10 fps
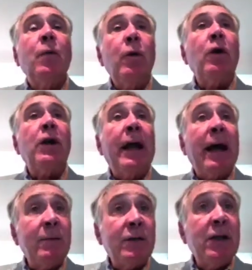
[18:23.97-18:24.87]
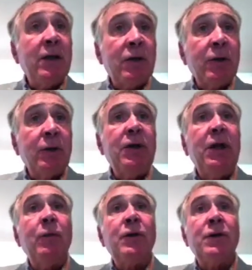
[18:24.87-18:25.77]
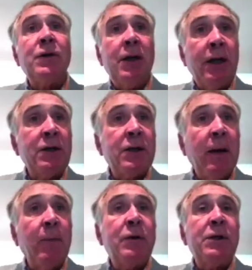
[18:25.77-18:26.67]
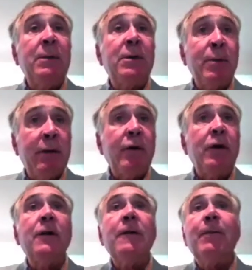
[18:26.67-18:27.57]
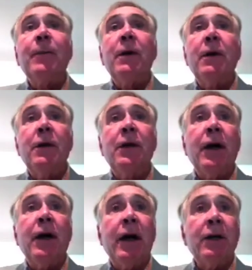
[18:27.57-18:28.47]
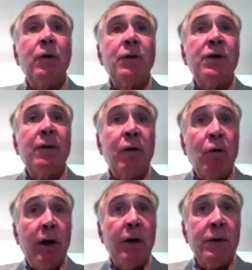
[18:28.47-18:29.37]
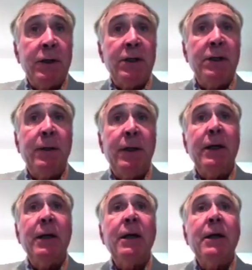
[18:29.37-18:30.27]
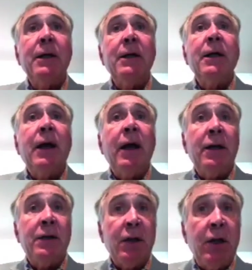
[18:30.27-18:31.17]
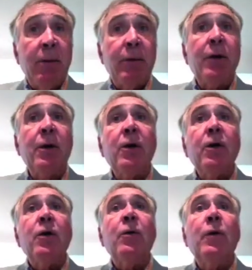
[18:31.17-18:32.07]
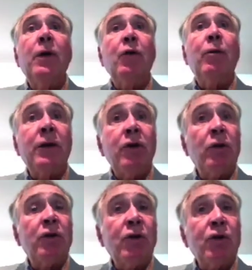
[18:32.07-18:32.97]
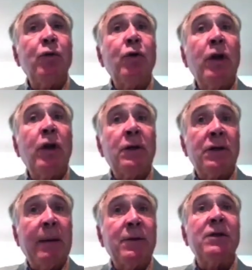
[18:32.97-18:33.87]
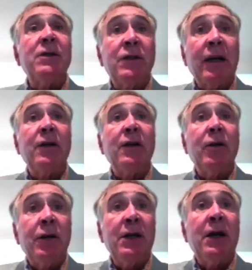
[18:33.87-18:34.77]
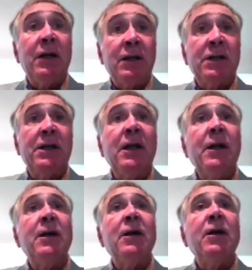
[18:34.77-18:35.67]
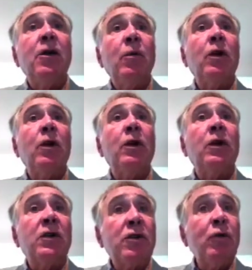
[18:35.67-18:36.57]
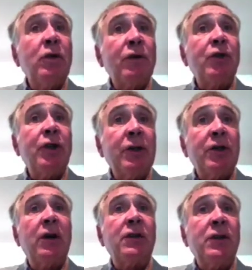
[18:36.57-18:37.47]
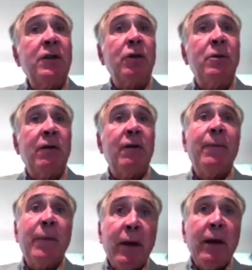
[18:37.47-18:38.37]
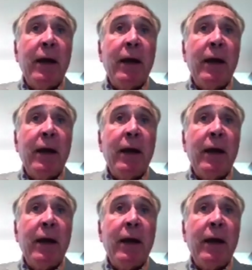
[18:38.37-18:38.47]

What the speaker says: We look at Adams TS13, which is the enzyme which seems pivotal in the diagnosis of acquired TTP, and its inhibitor. We do blood cultures to rule out sepsis and secondary DIC. We look at stools for Shiga toxin in terms of